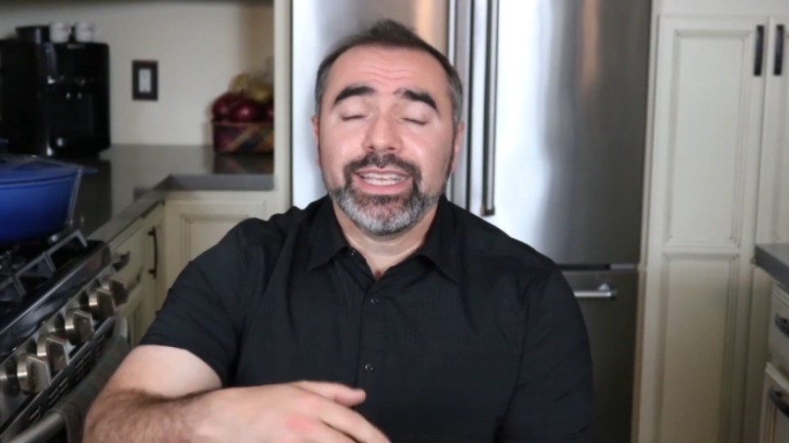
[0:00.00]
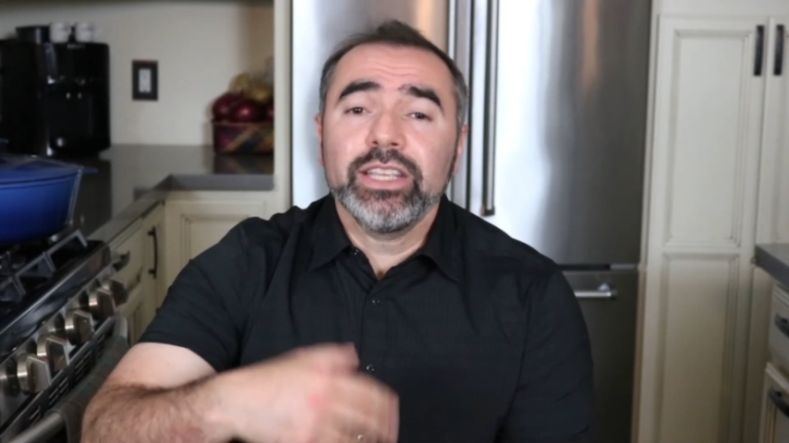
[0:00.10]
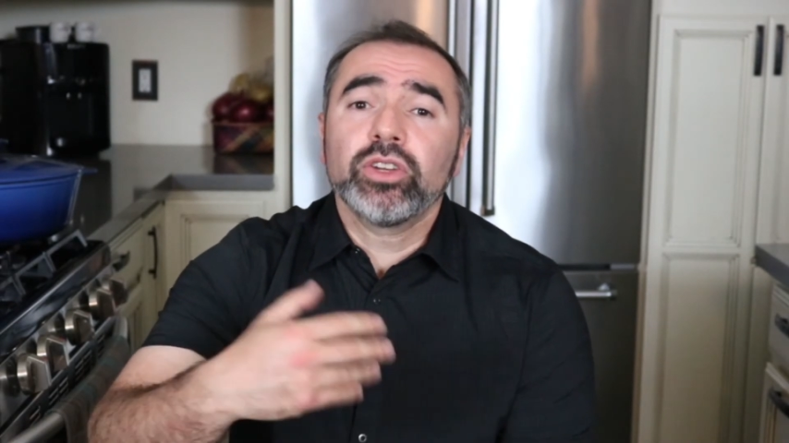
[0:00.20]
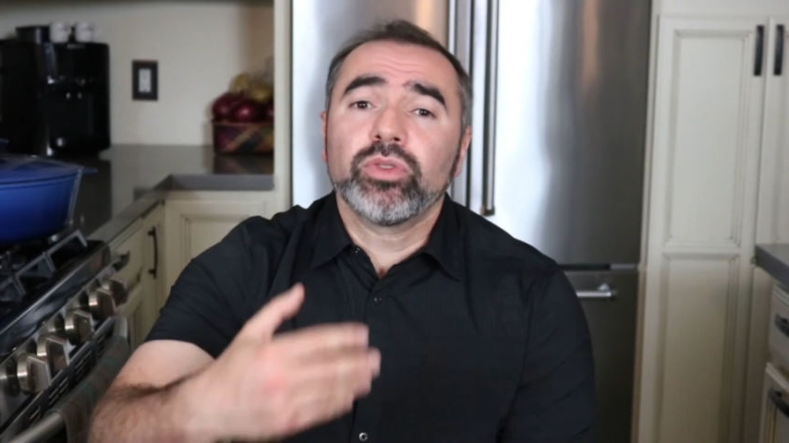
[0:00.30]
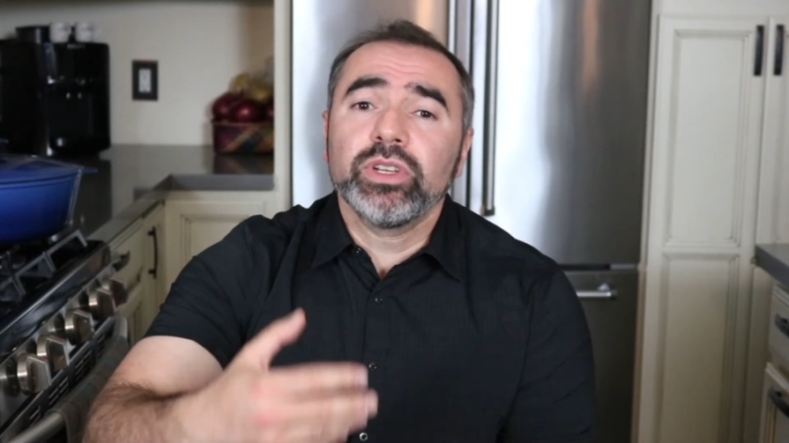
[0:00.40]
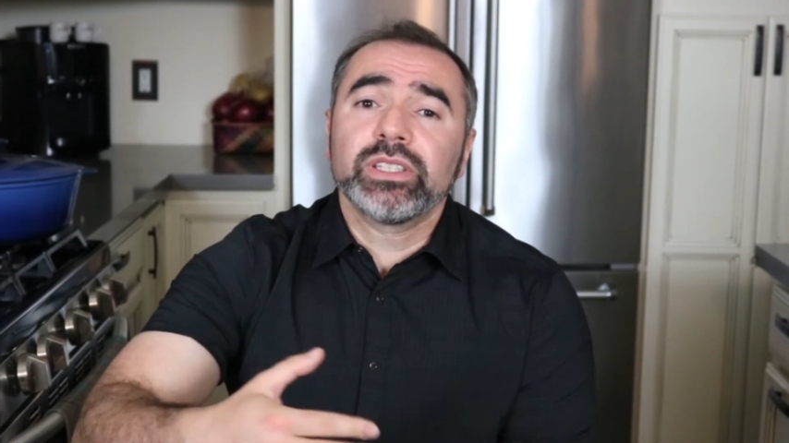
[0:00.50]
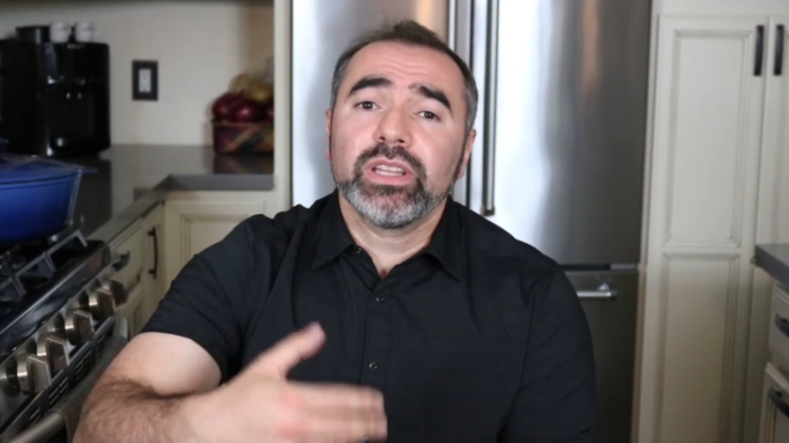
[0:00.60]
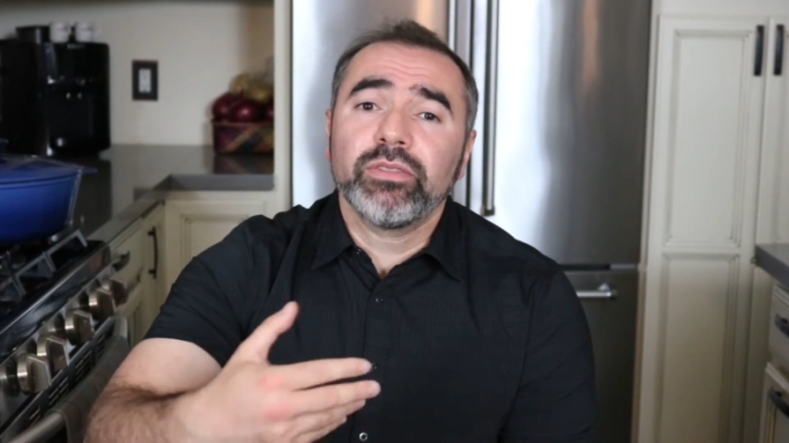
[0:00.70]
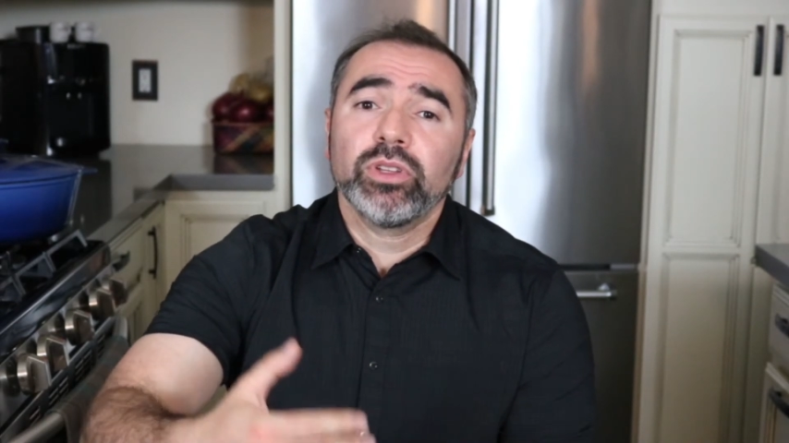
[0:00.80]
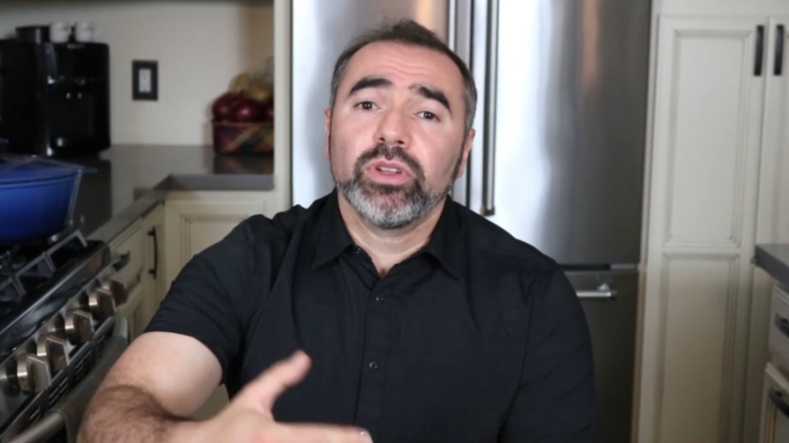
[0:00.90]
increased
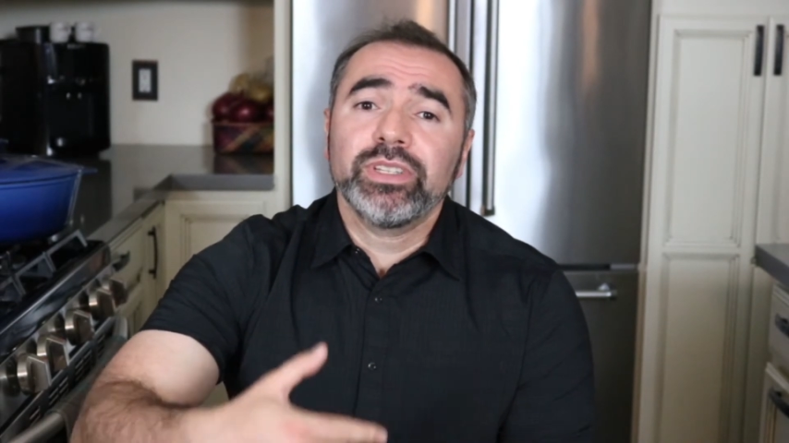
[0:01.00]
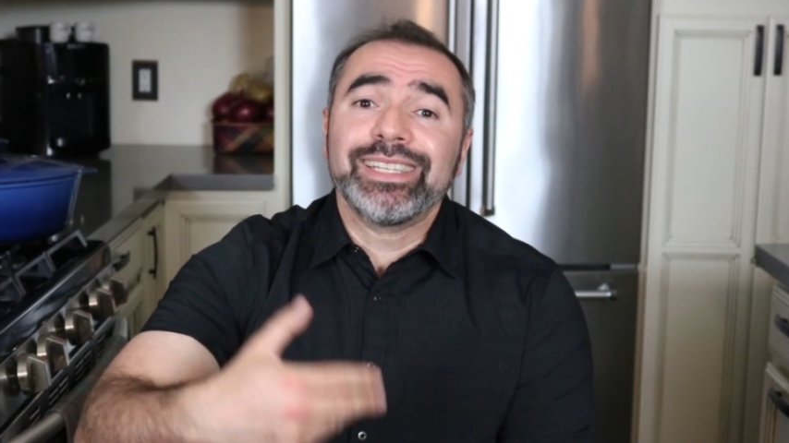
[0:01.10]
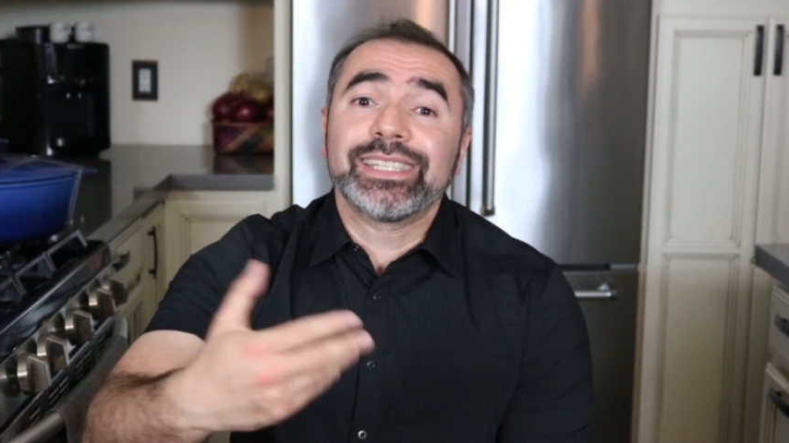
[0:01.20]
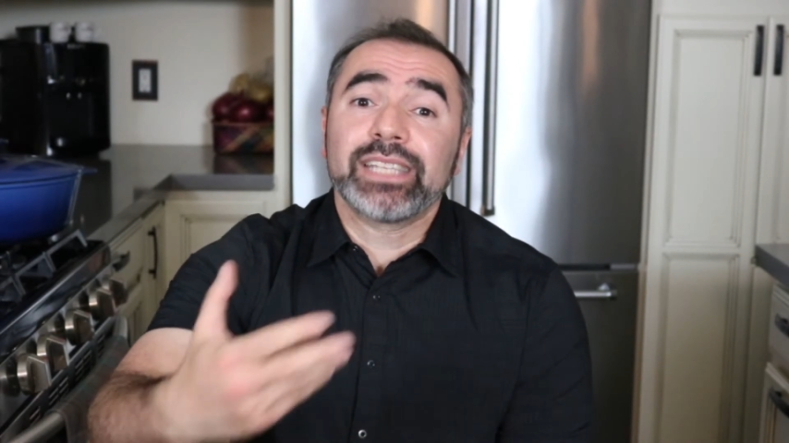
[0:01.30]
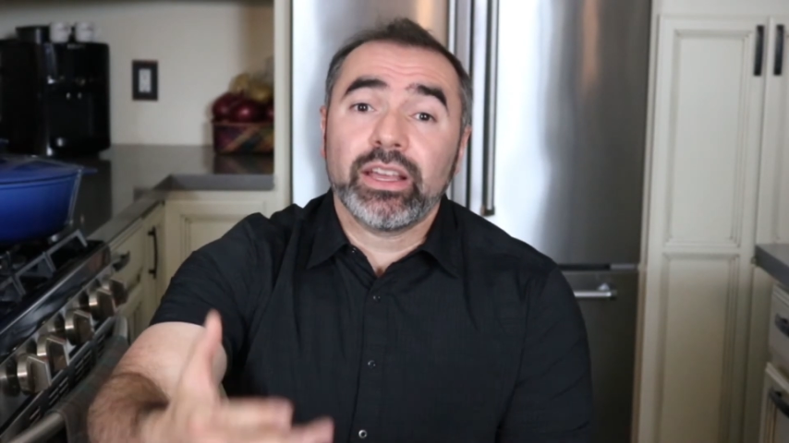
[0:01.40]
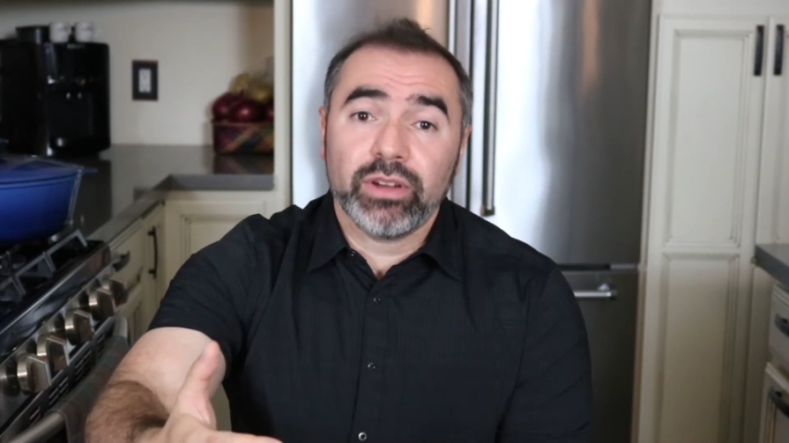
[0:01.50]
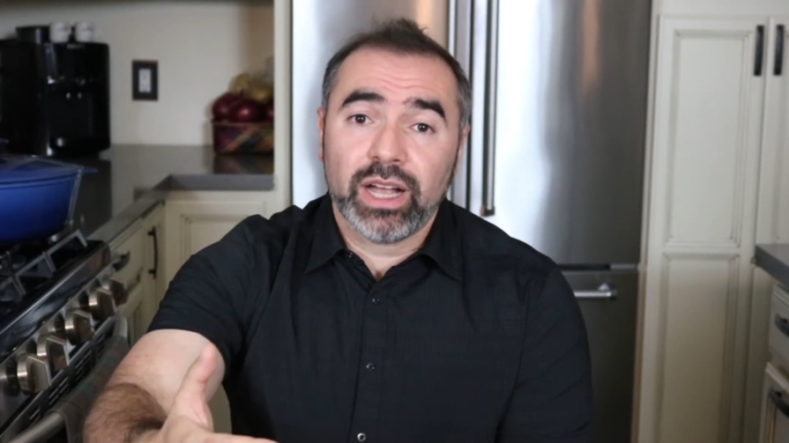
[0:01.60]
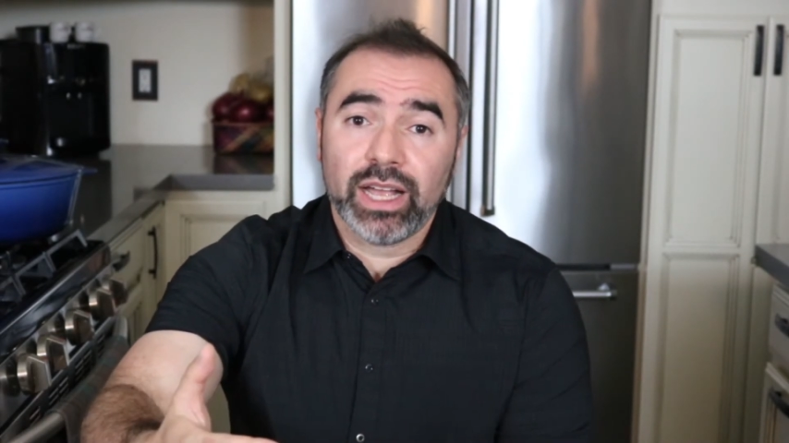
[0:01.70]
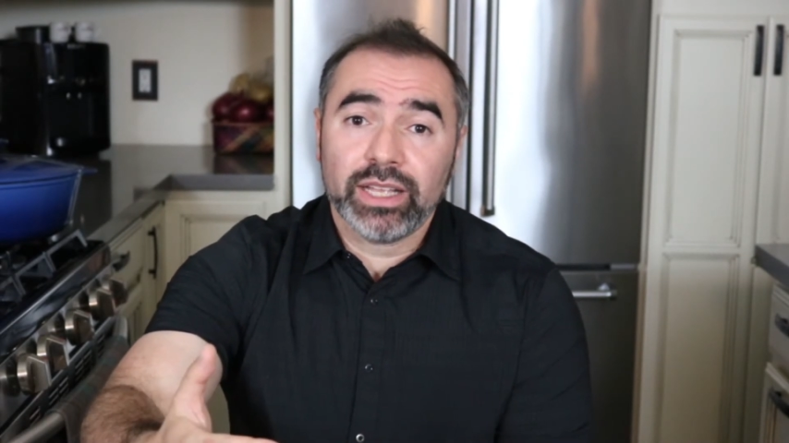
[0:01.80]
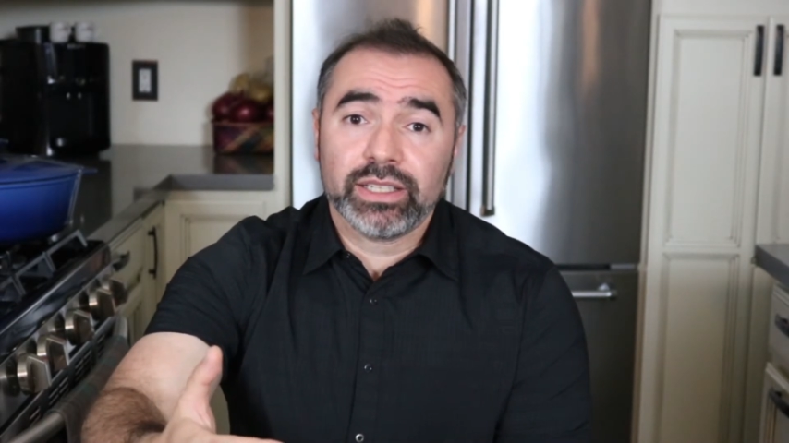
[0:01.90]
level of these
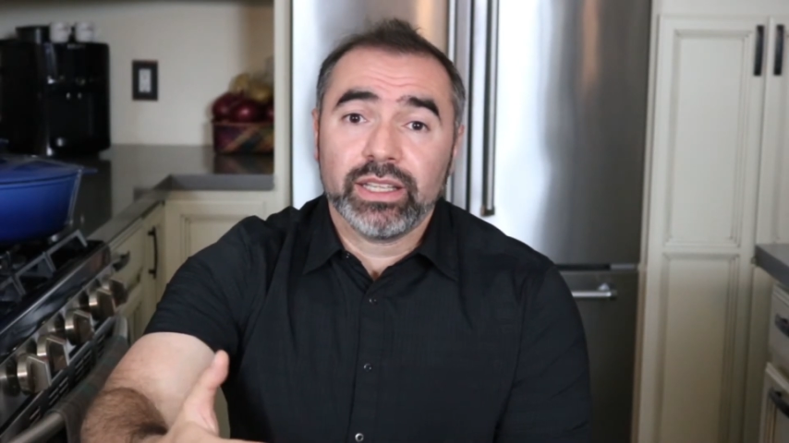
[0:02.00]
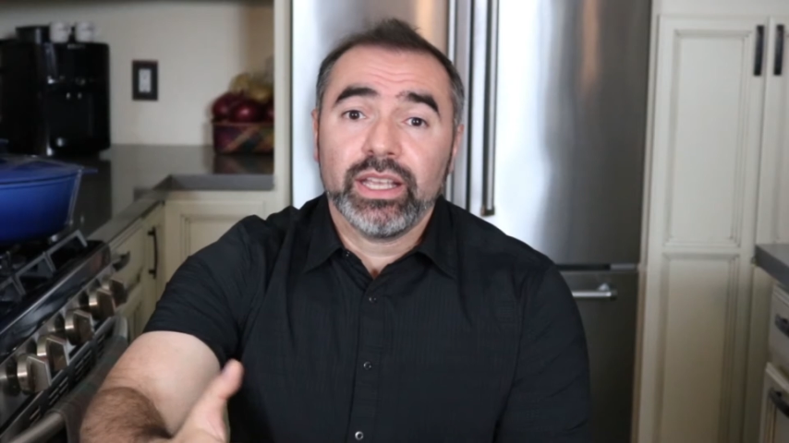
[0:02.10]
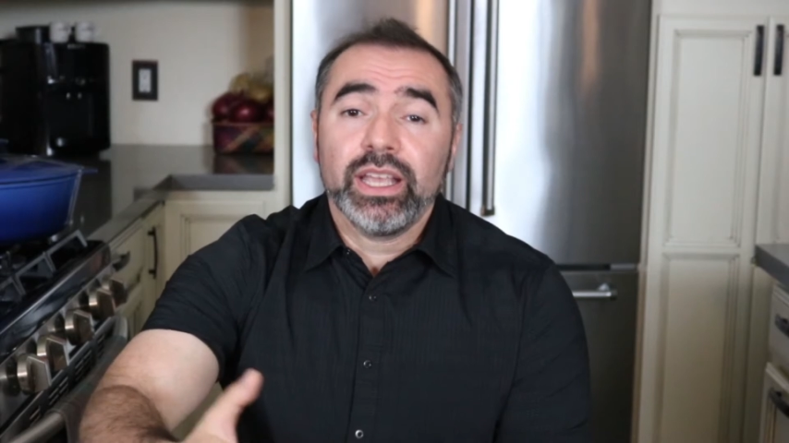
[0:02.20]
cytokines